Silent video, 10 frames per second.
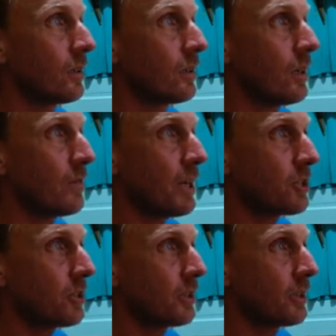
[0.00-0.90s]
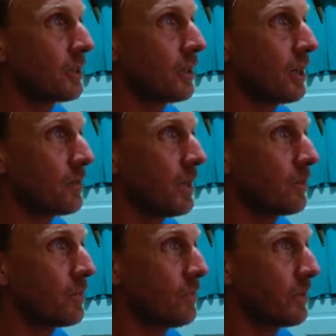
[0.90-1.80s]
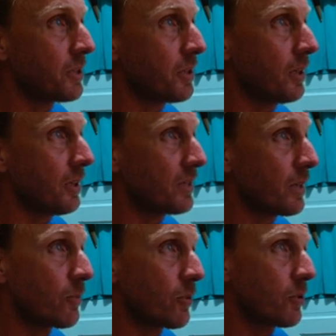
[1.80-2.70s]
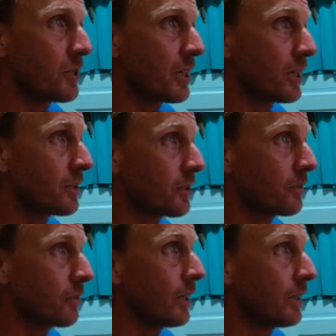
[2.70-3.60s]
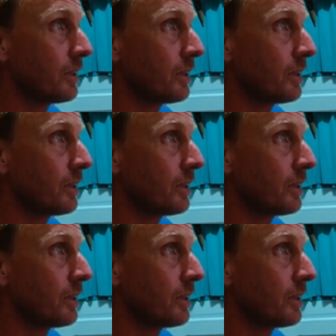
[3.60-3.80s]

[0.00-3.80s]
I'm not moving to the left, I'm rotating to the right.